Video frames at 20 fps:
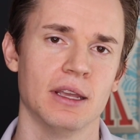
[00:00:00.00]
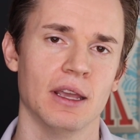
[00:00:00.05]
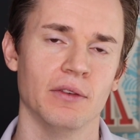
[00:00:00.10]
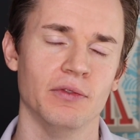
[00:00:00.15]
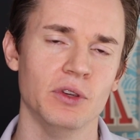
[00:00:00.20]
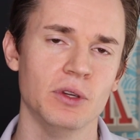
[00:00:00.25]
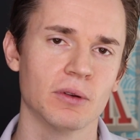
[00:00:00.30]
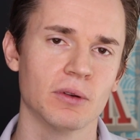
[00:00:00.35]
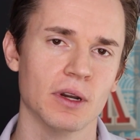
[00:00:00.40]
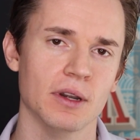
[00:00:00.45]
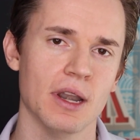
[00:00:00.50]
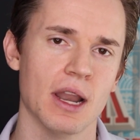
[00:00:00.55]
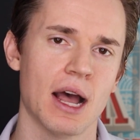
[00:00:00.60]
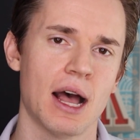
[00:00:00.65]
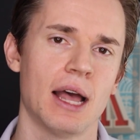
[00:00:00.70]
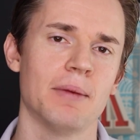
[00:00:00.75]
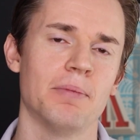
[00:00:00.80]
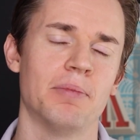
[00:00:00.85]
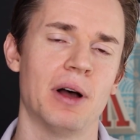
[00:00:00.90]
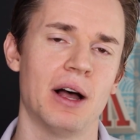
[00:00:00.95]
if you are
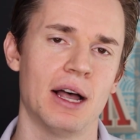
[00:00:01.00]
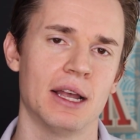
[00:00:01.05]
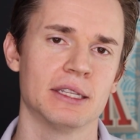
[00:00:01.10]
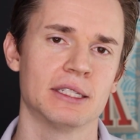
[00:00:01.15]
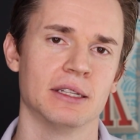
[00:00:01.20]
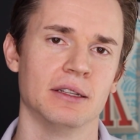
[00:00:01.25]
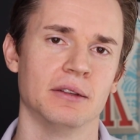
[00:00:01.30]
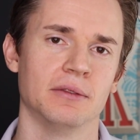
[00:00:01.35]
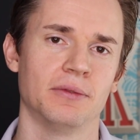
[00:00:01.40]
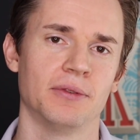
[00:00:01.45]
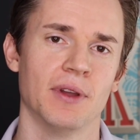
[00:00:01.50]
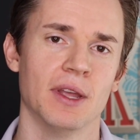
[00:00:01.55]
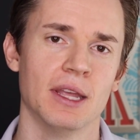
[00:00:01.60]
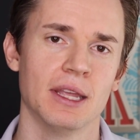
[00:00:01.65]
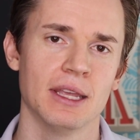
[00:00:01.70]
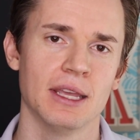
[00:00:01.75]
not positive